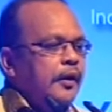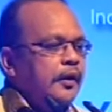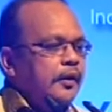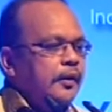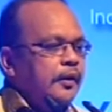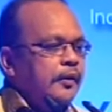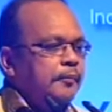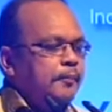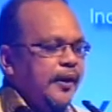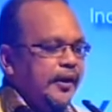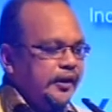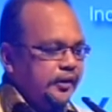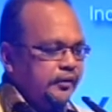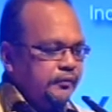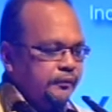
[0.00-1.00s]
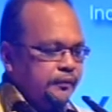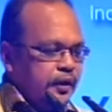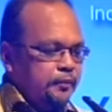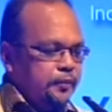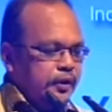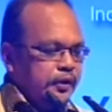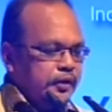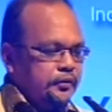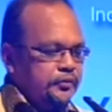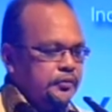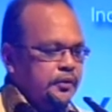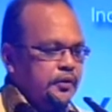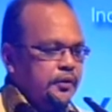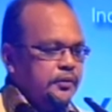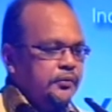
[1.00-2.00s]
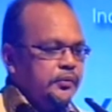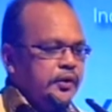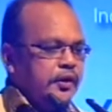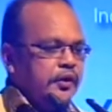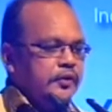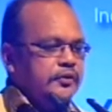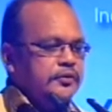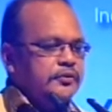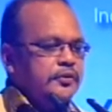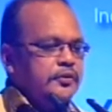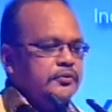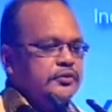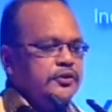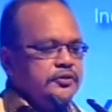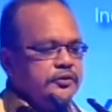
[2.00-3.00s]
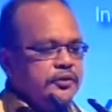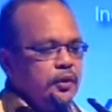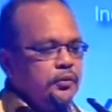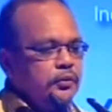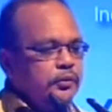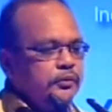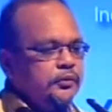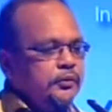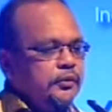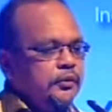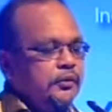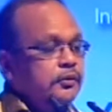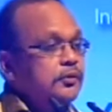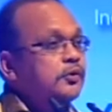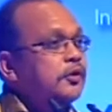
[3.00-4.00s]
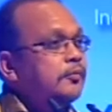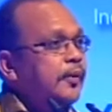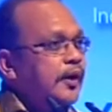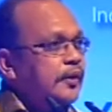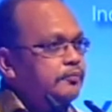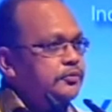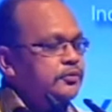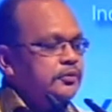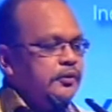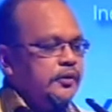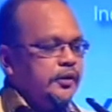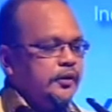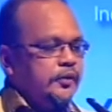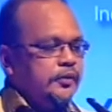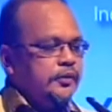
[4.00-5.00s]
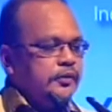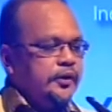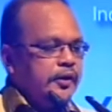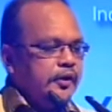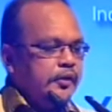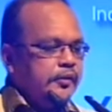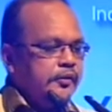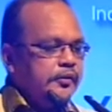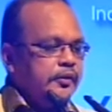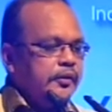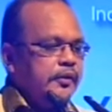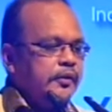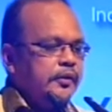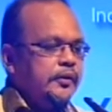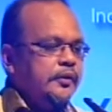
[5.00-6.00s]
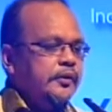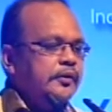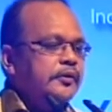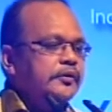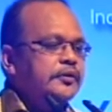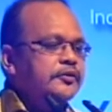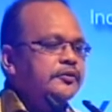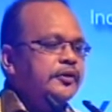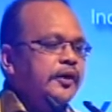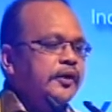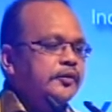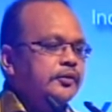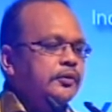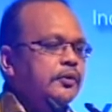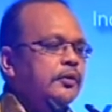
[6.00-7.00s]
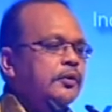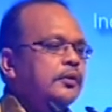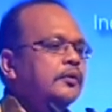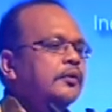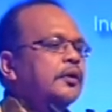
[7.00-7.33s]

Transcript: flight planning, you just download your Google Maps and then design your